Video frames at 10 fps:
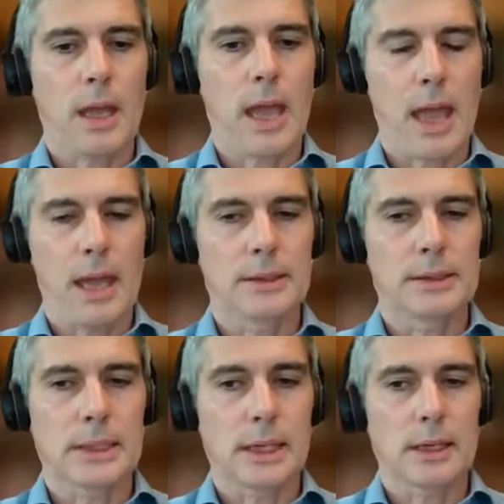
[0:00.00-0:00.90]

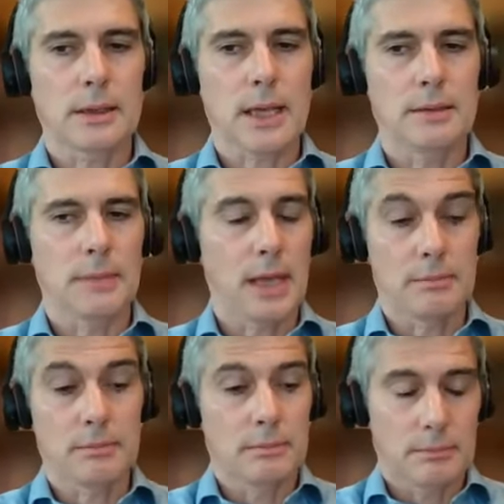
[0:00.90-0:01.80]
and uh, and
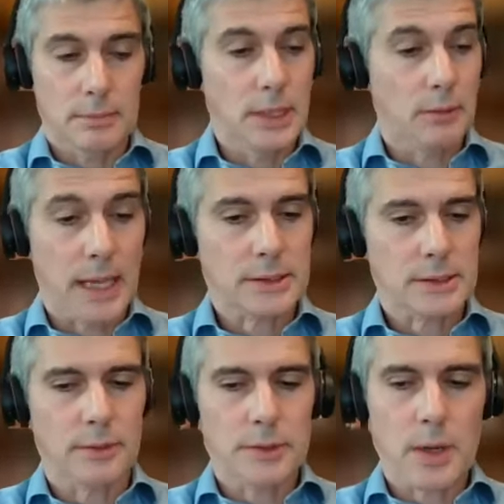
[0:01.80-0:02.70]
and you know
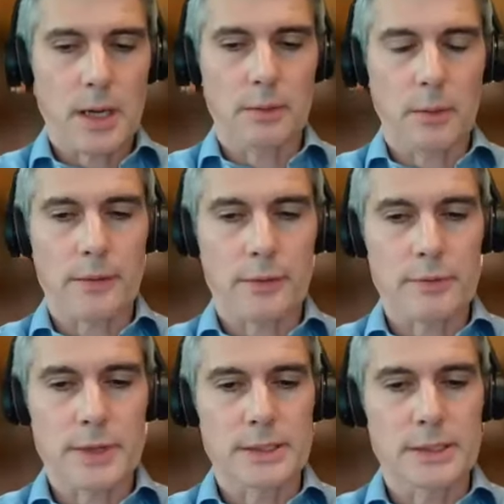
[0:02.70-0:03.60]
last year as well. One of the
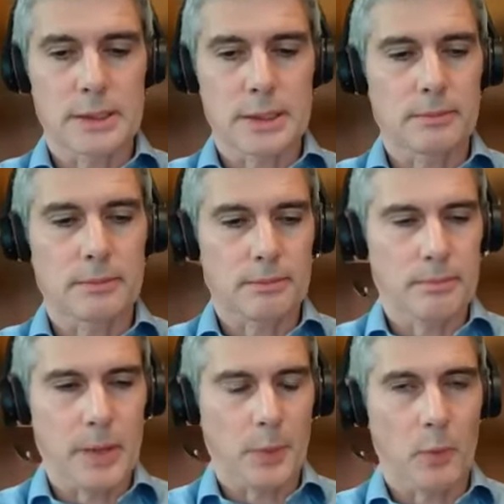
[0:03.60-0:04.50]
reasons that
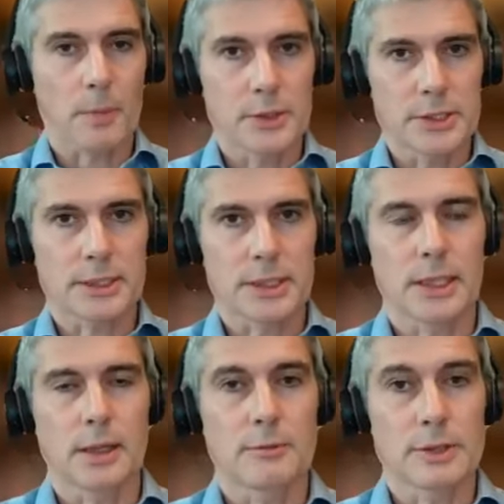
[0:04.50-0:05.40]
people were
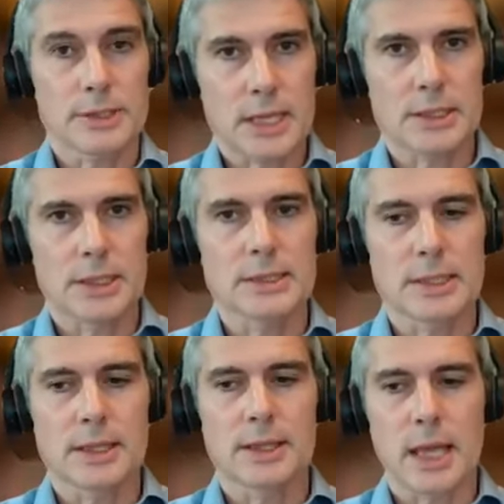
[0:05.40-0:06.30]
predicting a recession is
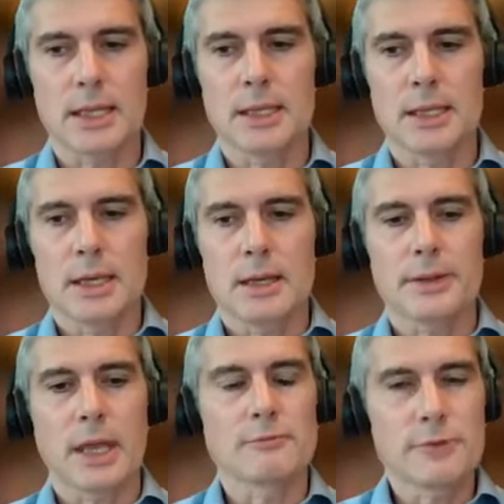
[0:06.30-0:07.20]
that they
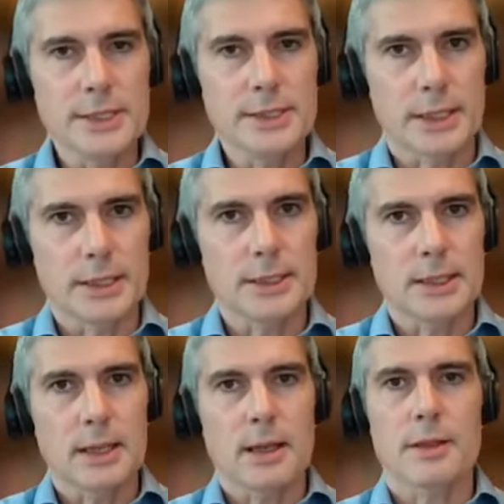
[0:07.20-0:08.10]
they reasoned
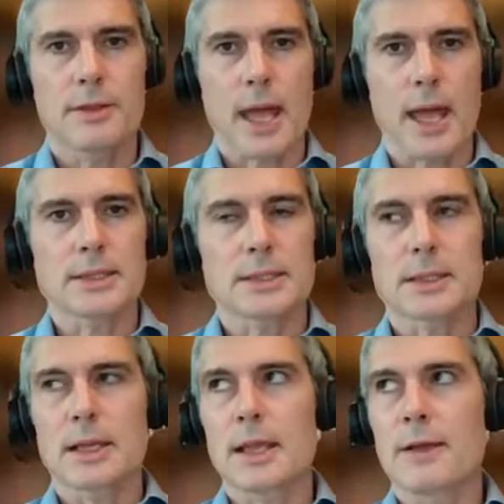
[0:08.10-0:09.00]
that
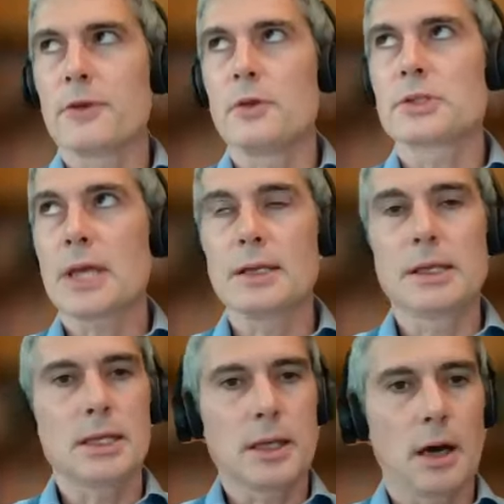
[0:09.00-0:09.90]
if you
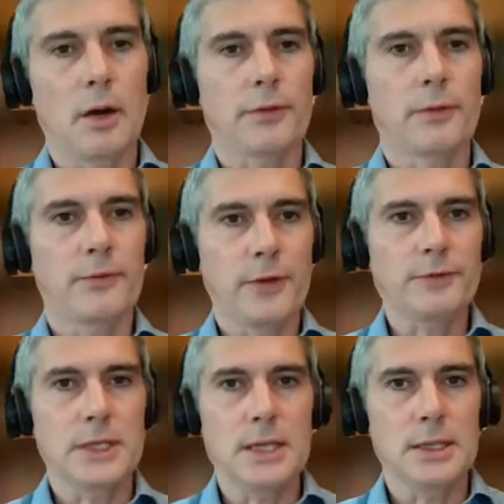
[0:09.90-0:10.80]
suddenly go from
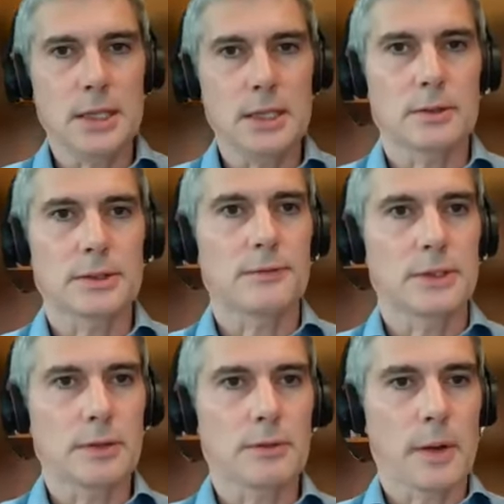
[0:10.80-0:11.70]
15 years of
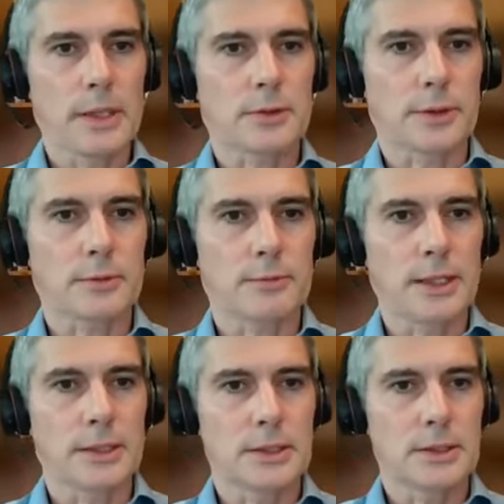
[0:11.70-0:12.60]
zero interest
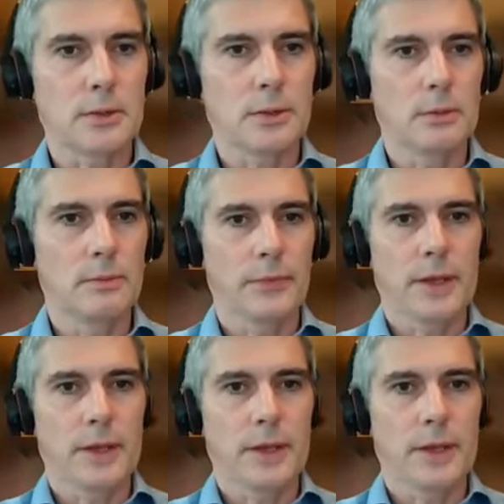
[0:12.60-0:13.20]
rates to